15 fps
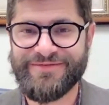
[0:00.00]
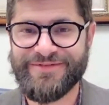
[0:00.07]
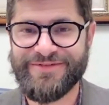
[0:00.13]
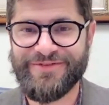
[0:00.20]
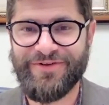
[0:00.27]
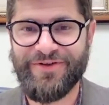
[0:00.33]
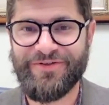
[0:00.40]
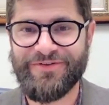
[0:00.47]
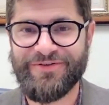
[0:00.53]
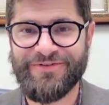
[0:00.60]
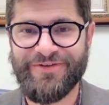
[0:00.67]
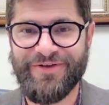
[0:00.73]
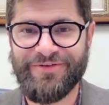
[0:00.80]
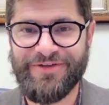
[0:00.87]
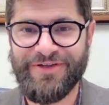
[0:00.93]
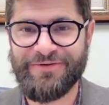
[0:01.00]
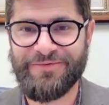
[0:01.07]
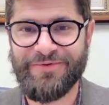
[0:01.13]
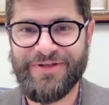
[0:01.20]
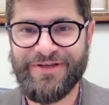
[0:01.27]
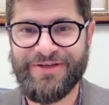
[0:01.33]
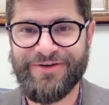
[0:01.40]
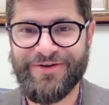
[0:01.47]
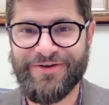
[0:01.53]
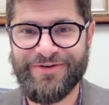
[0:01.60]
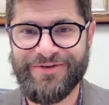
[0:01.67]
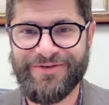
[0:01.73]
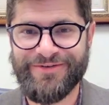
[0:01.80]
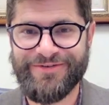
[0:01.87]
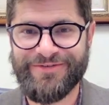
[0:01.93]
It's all equally good.
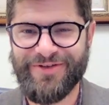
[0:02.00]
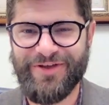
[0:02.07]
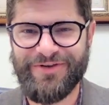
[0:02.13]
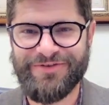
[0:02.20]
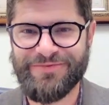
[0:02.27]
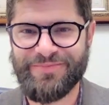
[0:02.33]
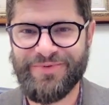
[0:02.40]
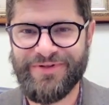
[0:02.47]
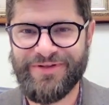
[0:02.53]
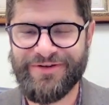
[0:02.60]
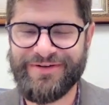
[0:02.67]
It's all just belief.